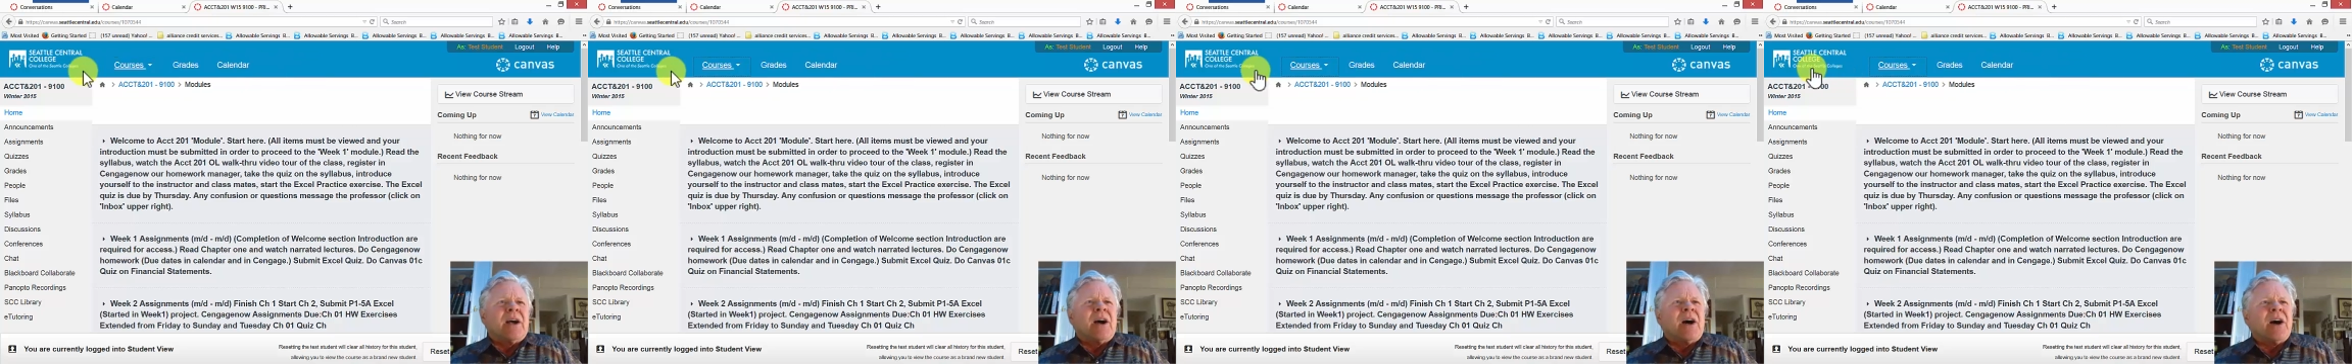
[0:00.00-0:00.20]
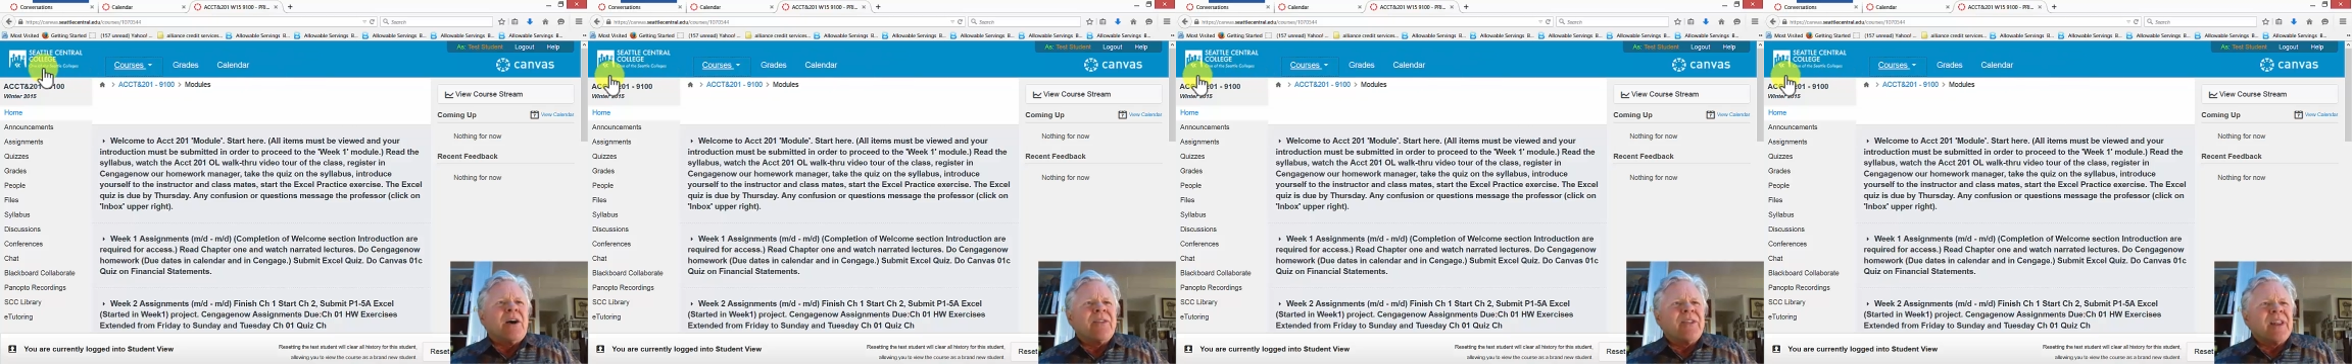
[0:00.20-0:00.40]

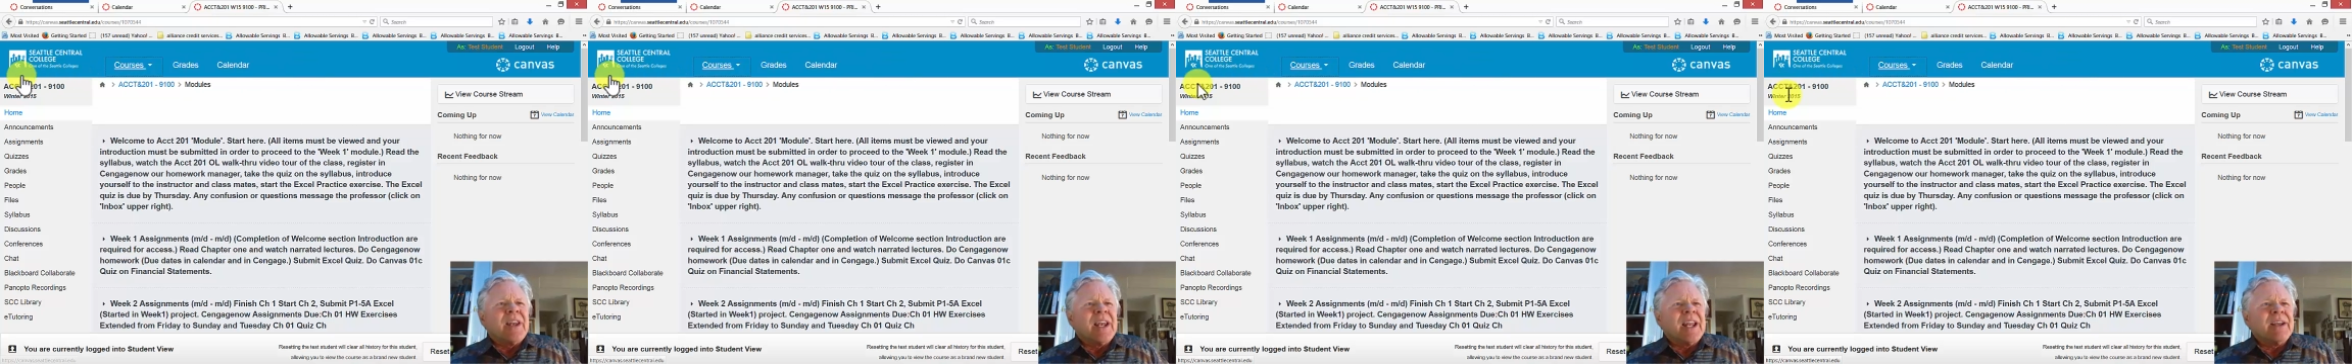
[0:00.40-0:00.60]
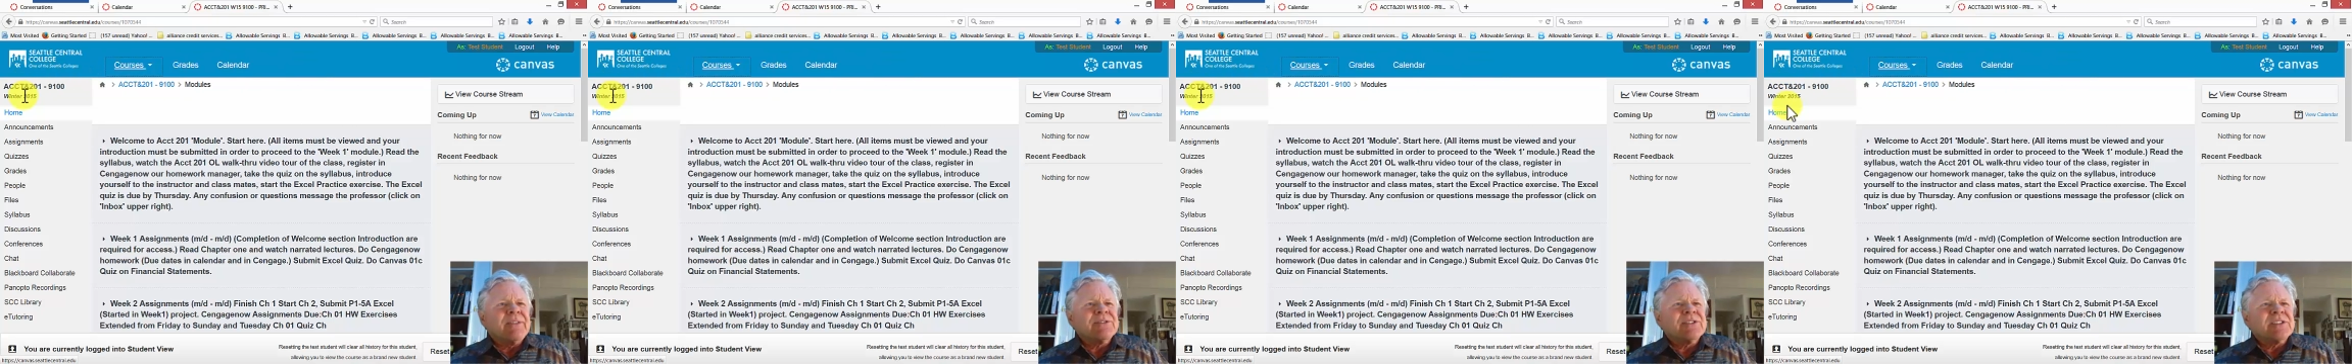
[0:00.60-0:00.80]
On the
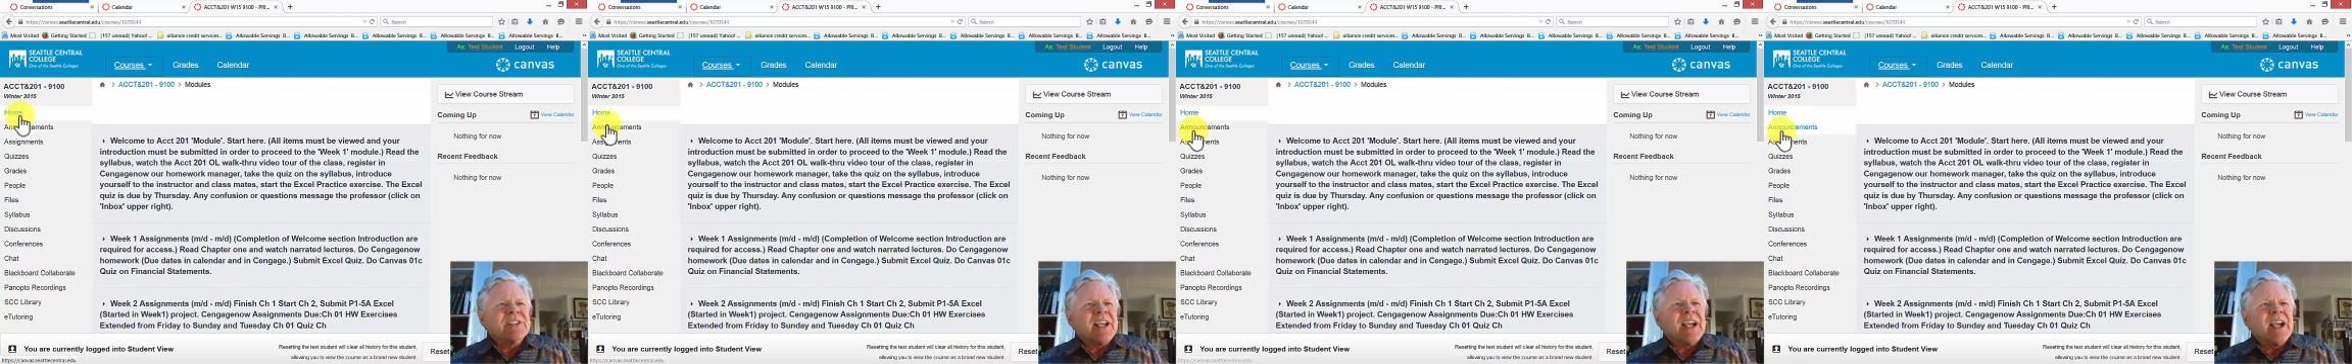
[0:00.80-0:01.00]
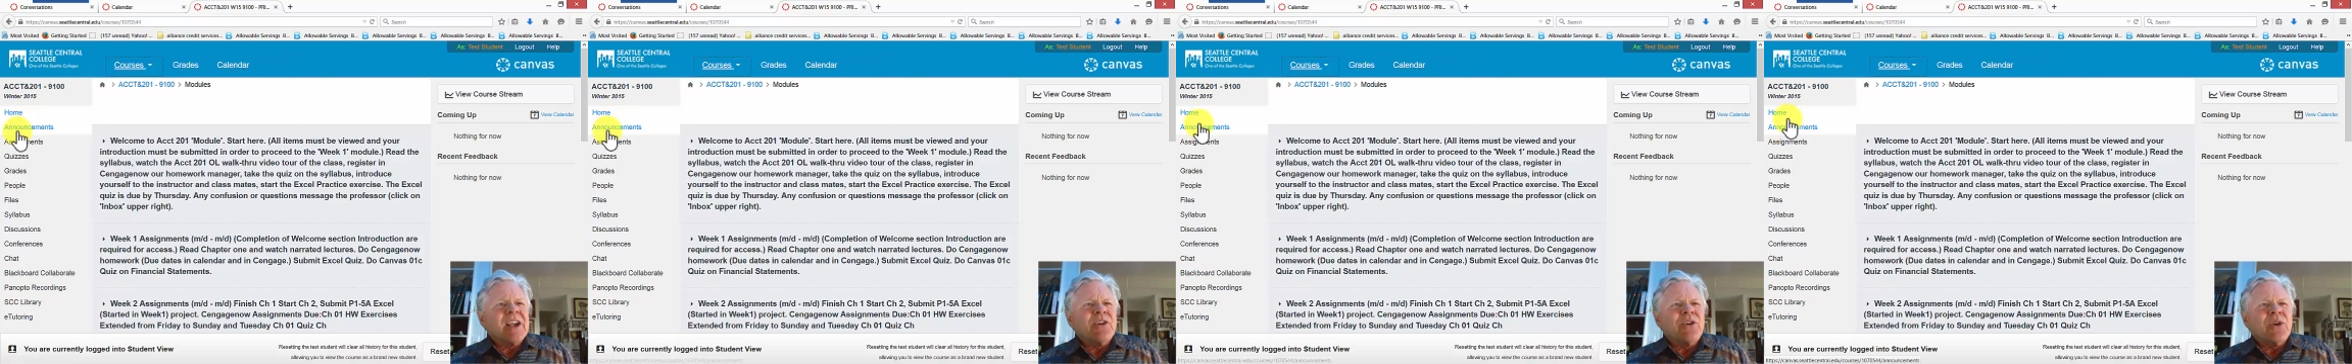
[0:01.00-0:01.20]
left
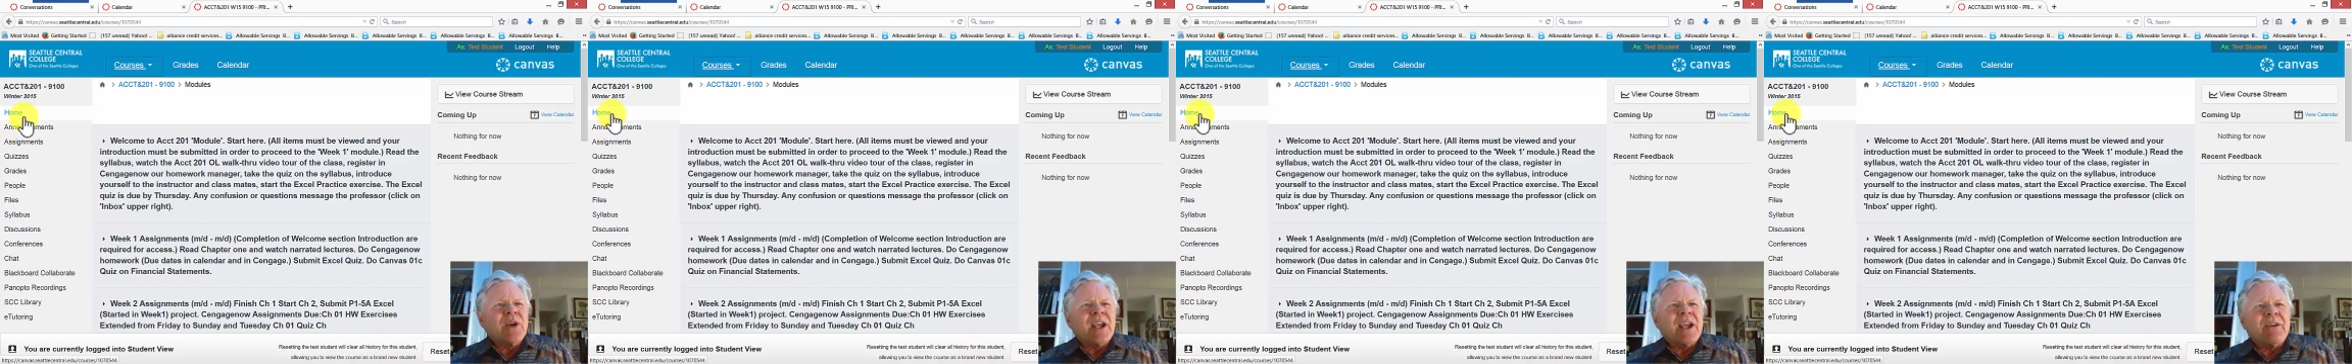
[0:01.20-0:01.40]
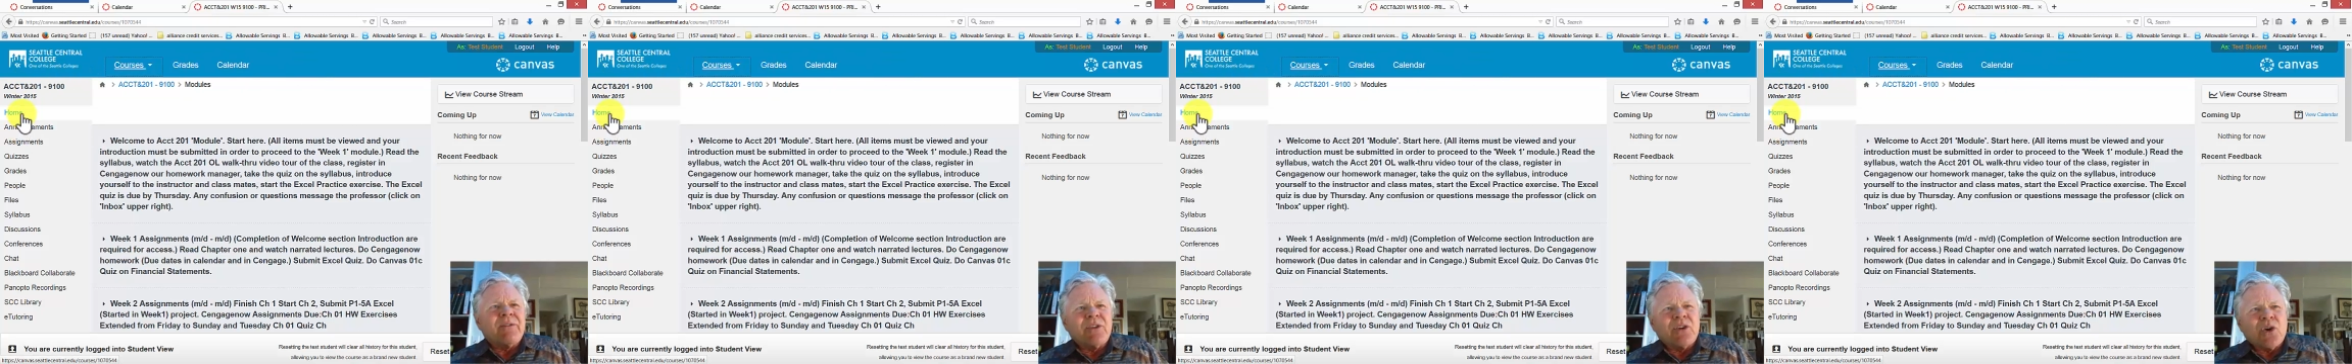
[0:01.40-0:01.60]
side, you
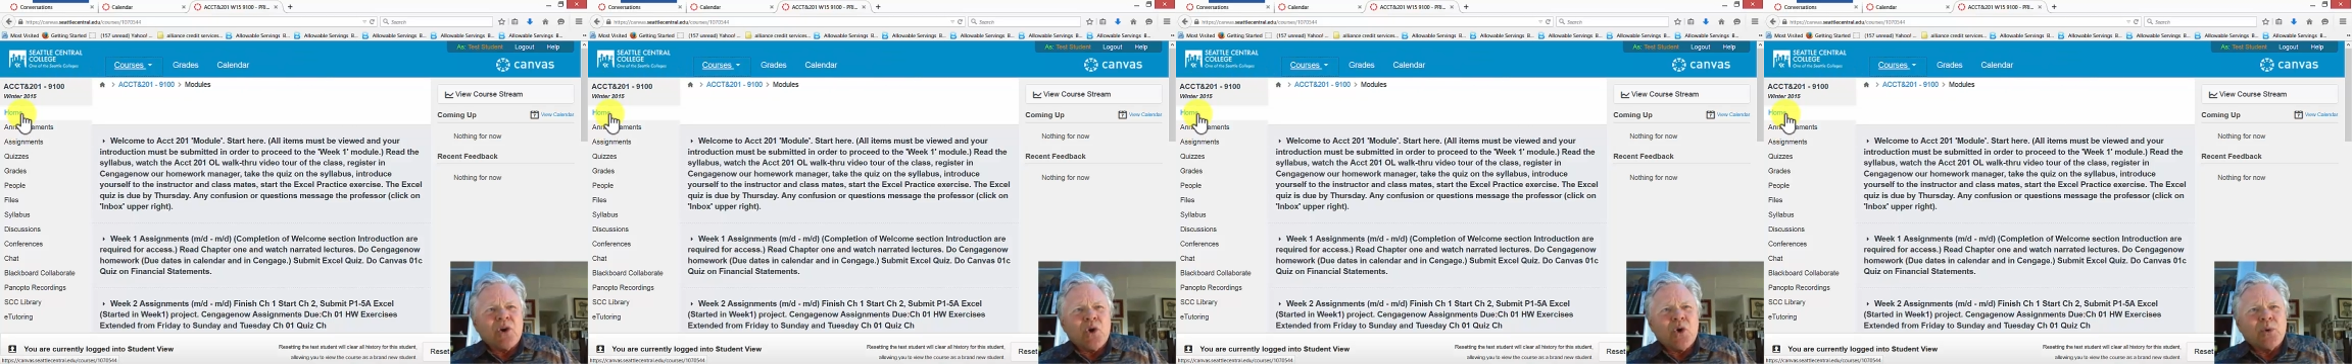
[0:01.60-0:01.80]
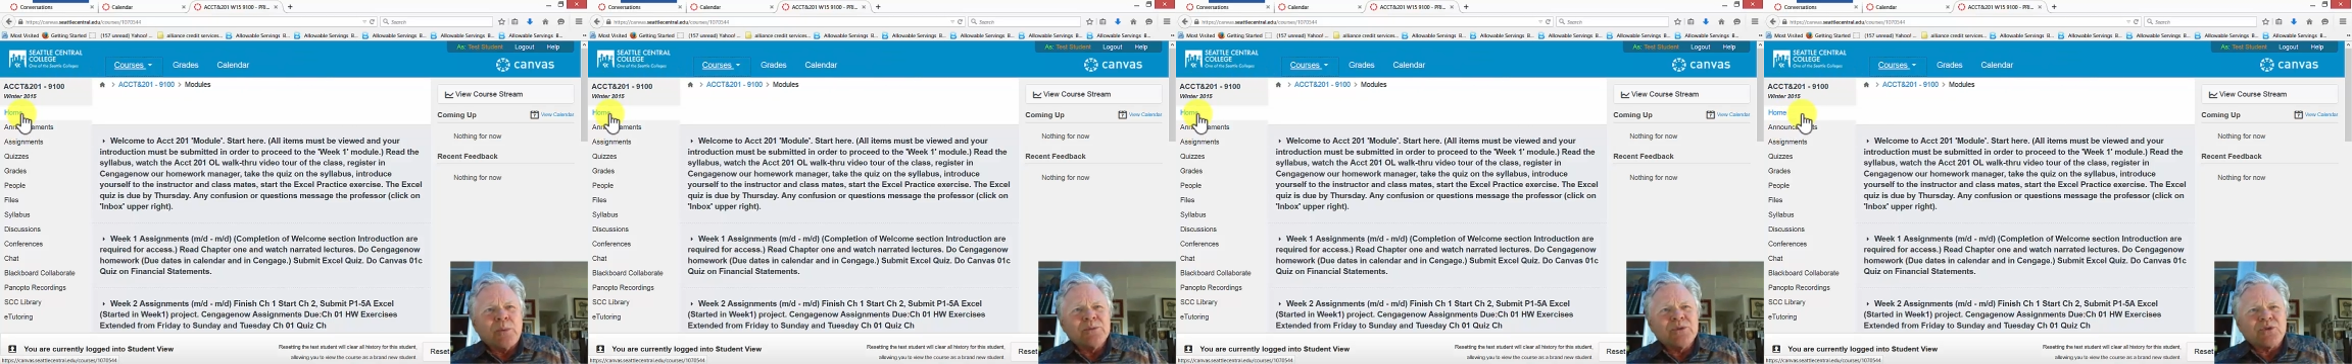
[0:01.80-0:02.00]
have your
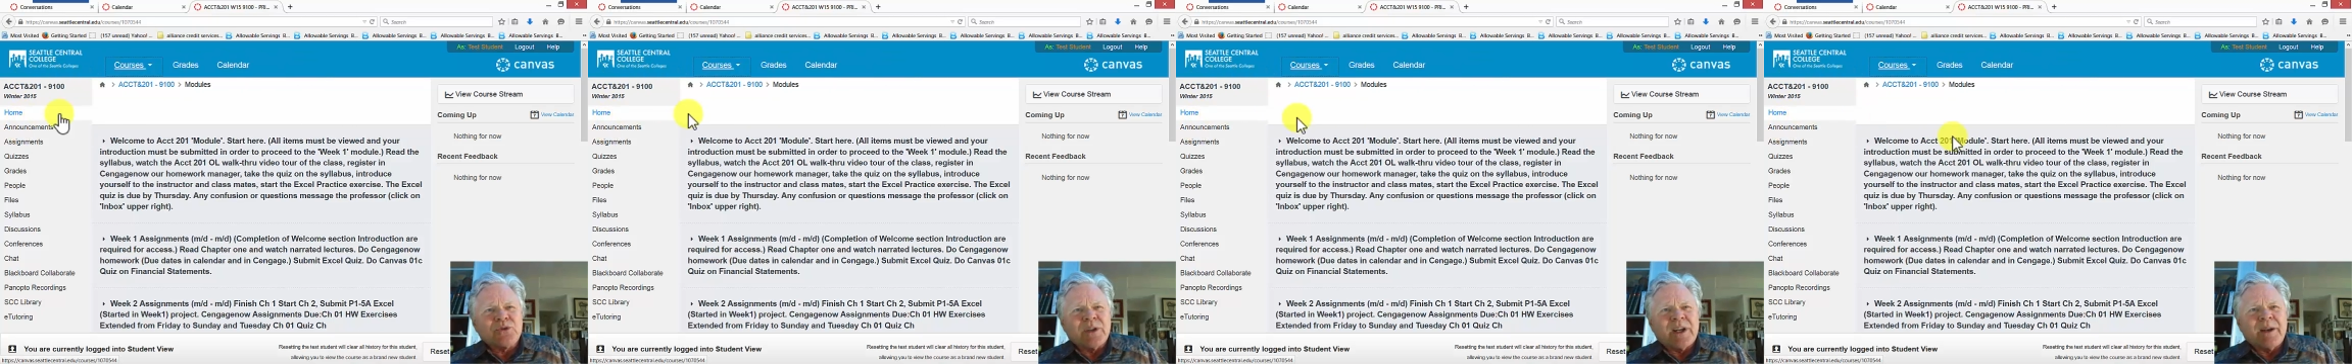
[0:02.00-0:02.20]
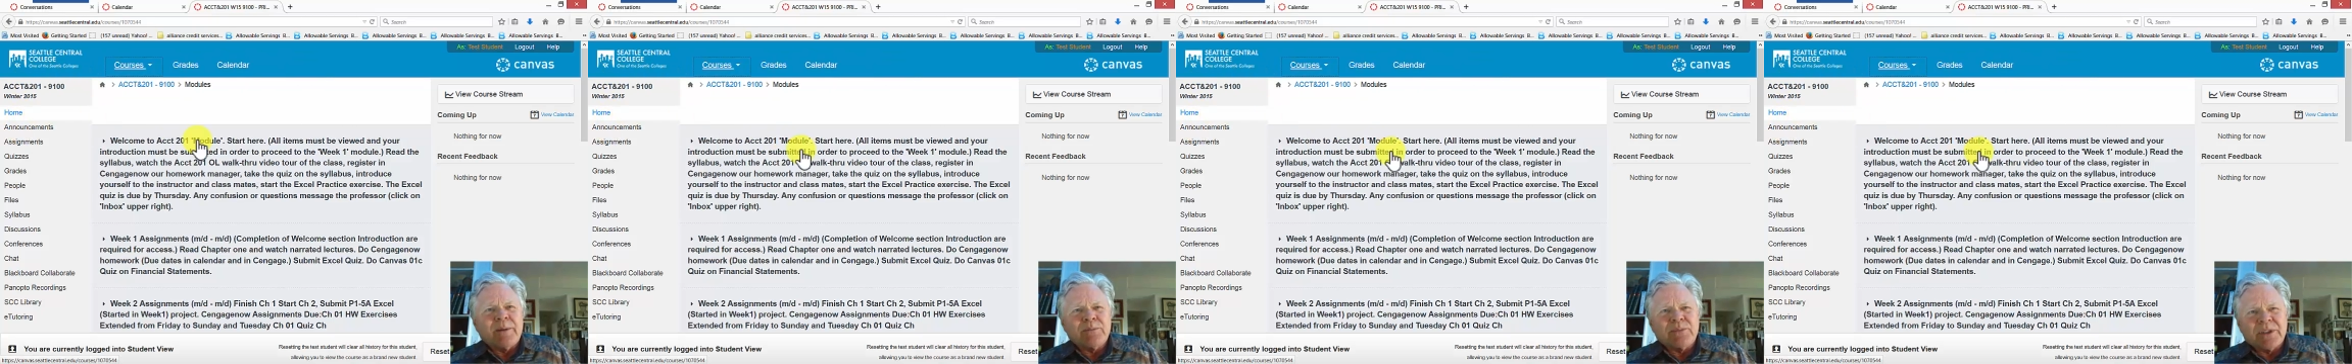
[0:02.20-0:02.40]
home screen,